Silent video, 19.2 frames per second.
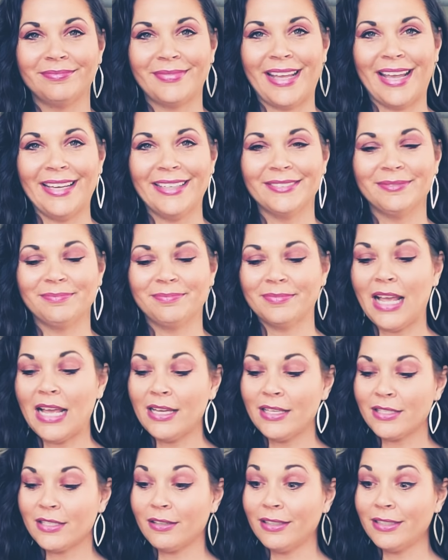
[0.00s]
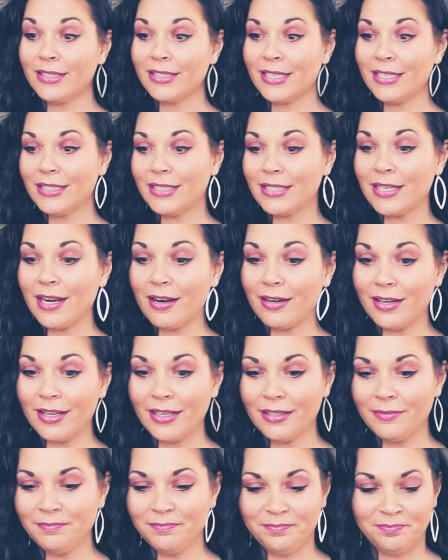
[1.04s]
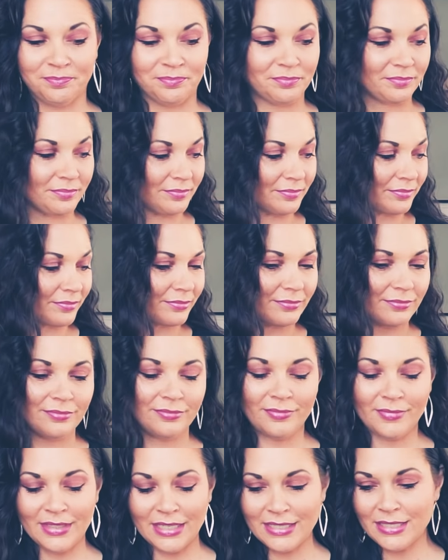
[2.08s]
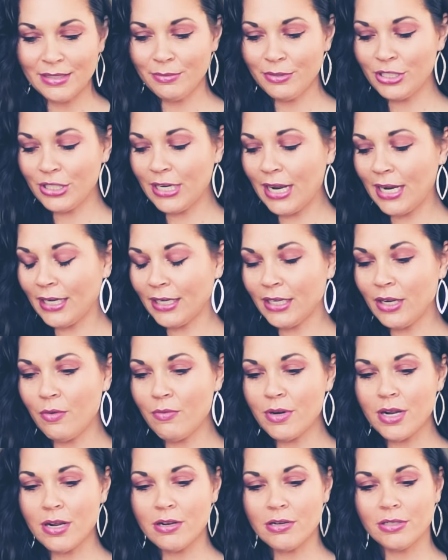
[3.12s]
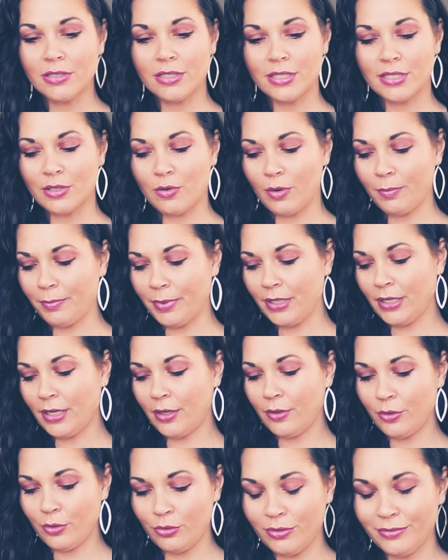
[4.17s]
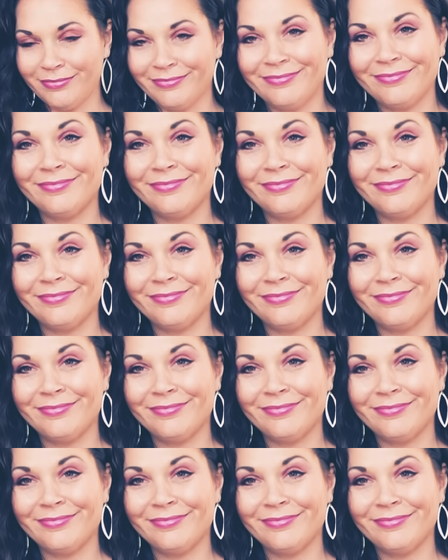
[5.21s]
Okay, so let's get started. See what you got going on, Scorpio.